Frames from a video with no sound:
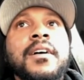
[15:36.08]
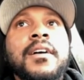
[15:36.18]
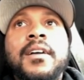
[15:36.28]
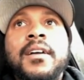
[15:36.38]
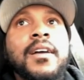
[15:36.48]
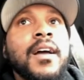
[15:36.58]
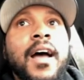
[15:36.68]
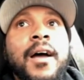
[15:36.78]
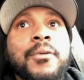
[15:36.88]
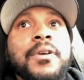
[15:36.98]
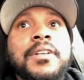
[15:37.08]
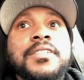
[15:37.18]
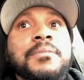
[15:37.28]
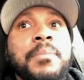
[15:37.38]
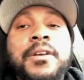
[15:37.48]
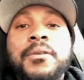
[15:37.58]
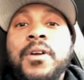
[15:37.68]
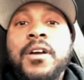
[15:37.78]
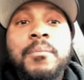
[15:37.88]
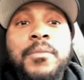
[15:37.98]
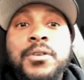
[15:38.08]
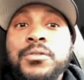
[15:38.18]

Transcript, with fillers: Well, really, I I really